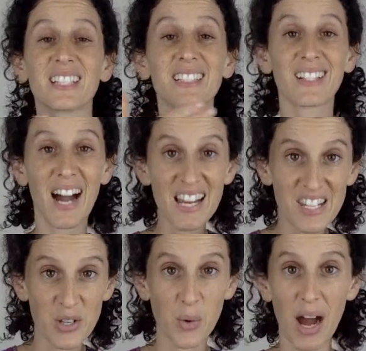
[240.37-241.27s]
to
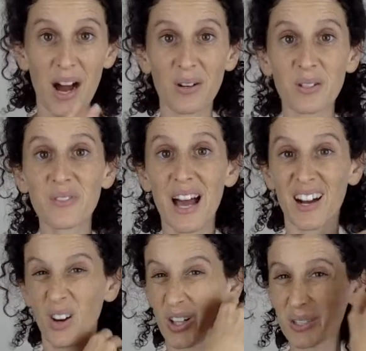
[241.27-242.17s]
guide you out of
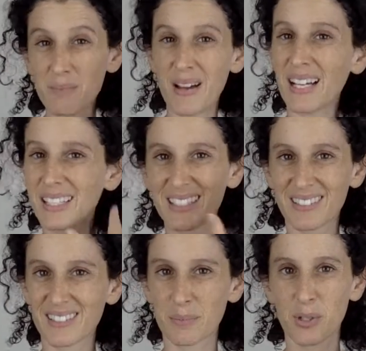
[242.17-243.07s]
that automatic
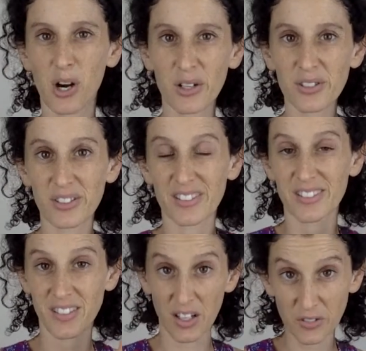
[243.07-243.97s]
and subconscious
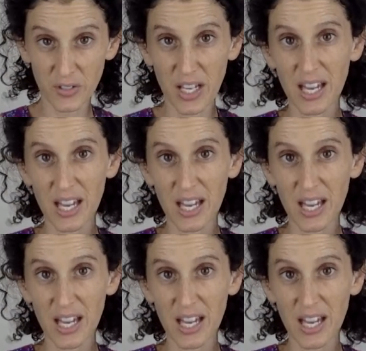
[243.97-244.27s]
stuff